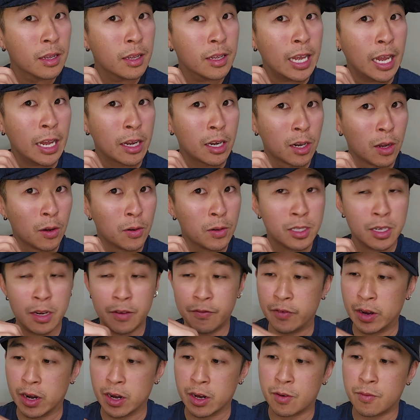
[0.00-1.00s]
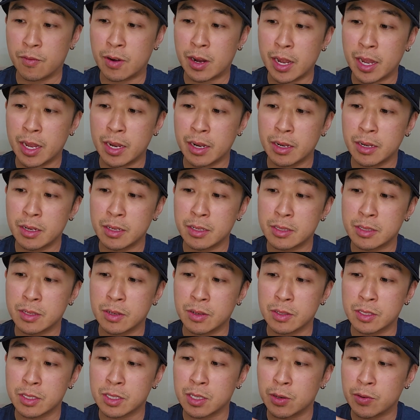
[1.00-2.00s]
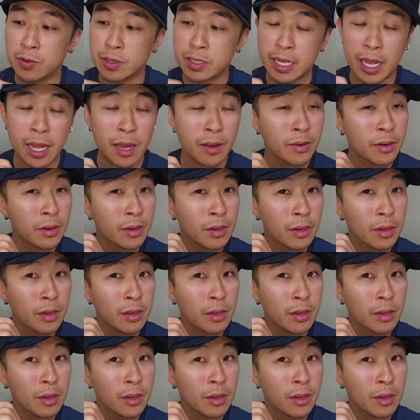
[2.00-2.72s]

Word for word: Getting closer, very quiet. So slow it down.